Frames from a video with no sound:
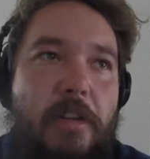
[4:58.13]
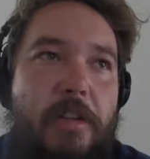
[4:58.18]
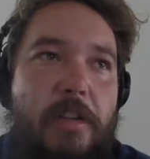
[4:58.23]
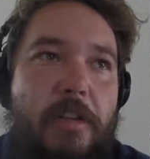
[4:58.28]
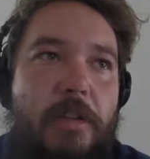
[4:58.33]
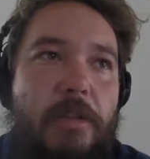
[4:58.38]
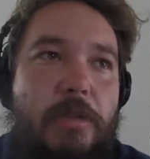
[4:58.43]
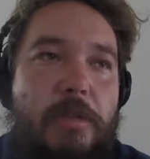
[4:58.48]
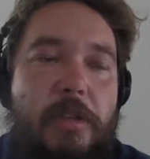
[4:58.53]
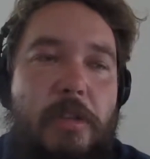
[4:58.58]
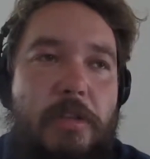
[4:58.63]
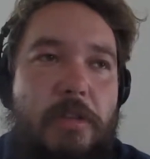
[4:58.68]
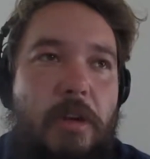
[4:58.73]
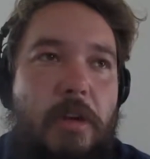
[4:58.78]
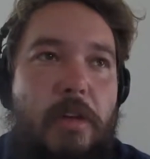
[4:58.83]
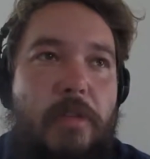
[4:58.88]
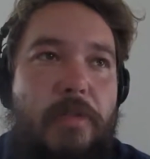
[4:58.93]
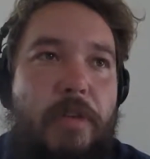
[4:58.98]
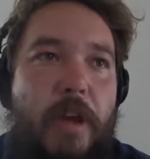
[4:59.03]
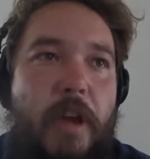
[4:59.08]
useless
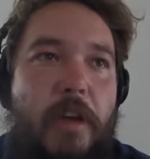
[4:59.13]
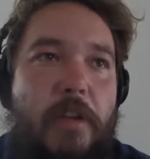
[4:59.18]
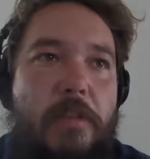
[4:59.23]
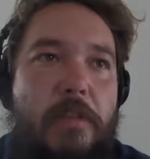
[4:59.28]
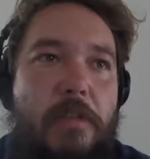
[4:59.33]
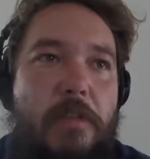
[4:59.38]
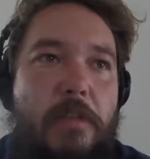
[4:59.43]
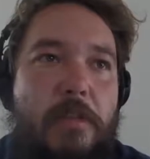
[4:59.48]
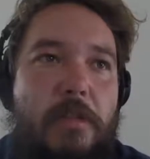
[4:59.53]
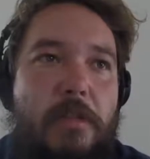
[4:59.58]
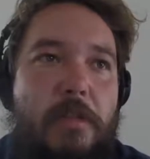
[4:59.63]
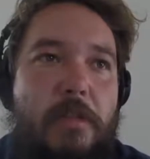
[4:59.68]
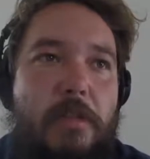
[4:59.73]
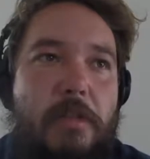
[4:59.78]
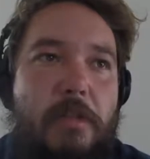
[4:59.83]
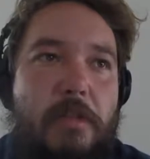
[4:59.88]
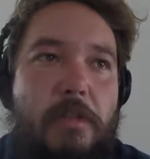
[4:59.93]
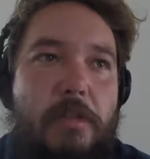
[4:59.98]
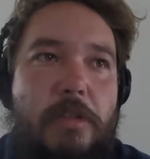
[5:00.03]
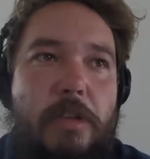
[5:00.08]
artifacts
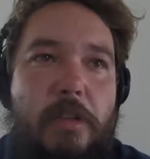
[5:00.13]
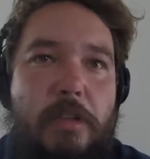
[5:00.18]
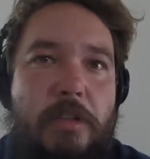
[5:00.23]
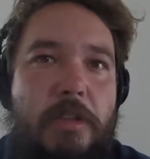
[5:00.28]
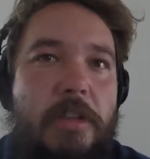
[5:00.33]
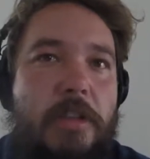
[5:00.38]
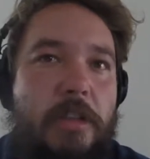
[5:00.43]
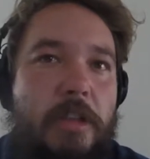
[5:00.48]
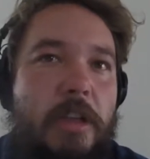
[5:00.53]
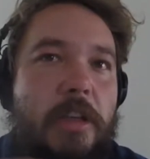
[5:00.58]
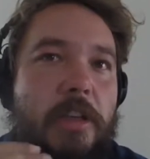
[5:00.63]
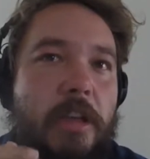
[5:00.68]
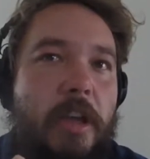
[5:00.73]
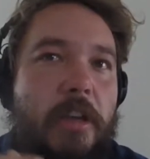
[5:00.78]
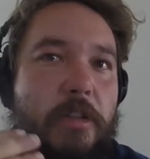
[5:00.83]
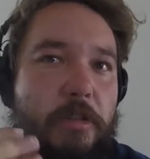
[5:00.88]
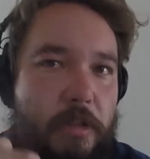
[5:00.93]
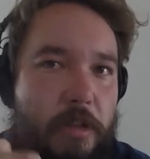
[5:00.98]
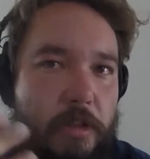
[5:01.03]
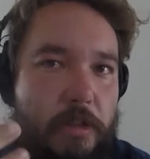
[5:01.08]
just to
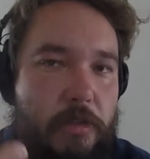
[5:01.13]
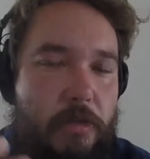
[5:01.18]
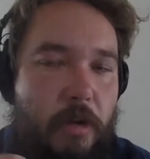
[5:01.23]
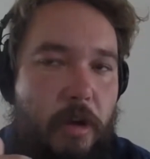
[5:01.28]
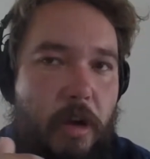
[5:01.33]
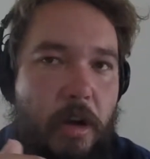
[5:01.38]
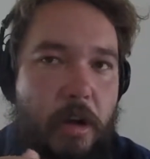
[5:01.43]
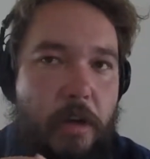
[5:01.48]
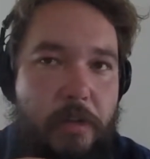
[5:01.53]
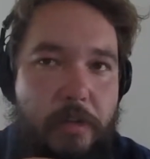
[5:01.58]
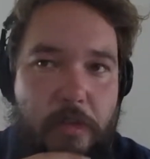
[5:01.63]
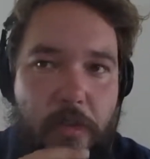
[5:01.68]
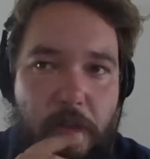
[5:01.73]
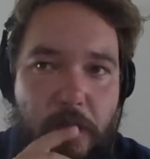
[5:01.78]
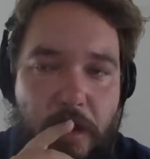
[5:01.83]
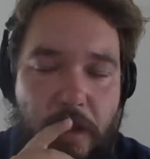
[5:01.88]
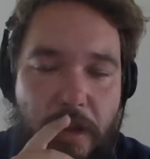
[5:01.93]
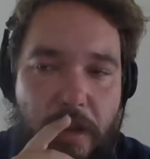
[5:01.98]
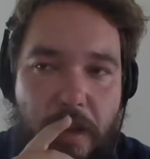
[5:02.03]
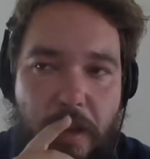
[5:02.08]
continue these draws.
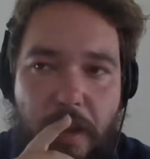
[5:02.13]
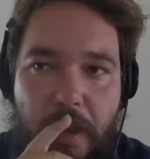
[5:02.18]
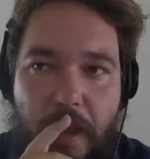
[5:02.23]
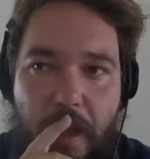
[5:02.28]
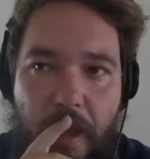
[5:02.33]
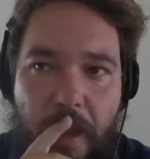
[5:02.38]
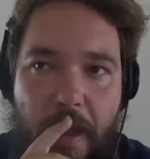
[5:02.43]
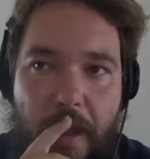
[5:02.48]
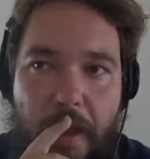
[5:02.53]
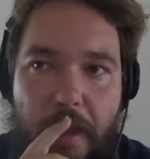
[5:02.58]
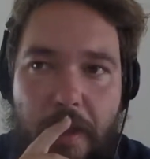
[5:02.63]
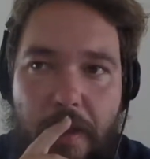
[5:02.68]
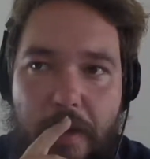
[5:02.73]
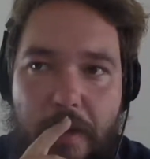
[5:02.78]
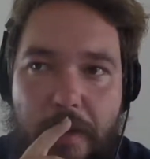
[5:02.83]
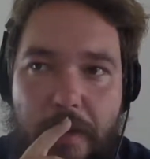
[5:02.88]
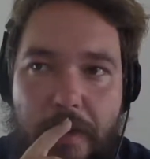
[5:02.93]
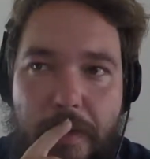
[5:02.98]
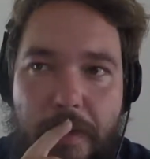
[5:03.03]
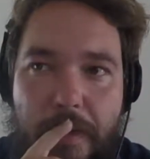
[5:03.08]

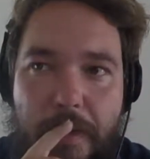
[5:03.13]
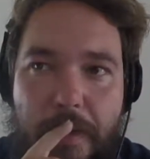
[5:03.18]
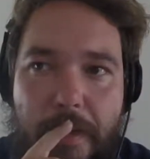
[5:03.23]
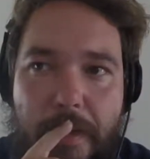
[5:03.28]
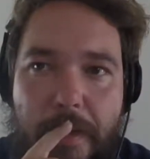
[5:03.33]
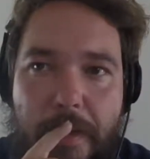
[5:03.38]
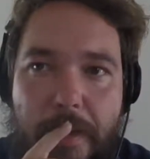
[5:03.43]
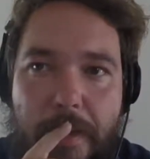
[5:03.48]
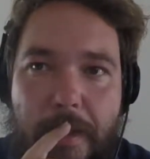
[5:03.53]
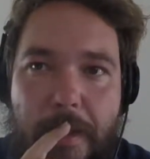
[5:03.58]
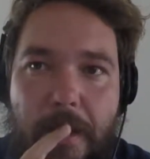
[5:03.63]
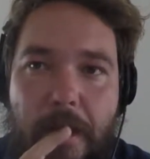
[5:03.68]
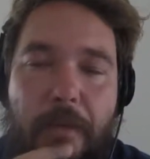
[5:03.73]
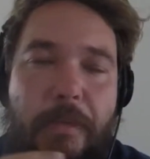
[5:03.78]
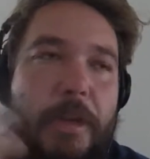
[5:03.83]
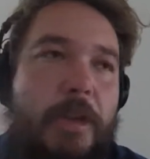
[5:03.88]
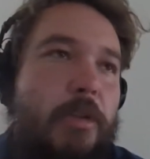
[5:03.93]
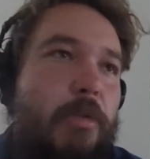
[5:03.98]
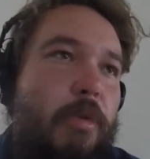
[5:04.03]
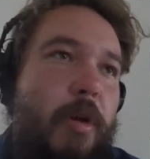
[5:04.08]
And I
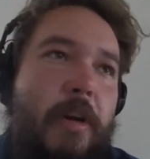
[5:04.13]
mean, you